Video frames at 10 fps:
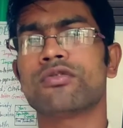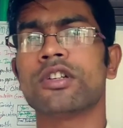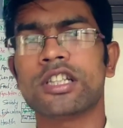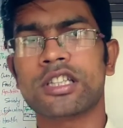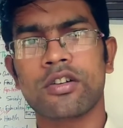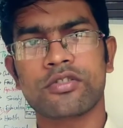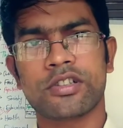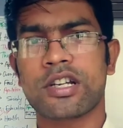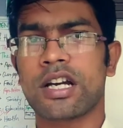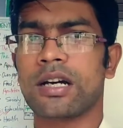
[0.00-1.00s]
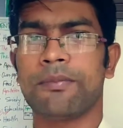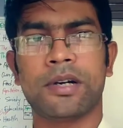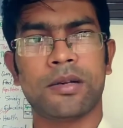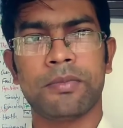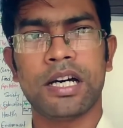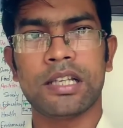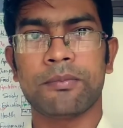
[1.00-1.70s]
20,000 taka per month,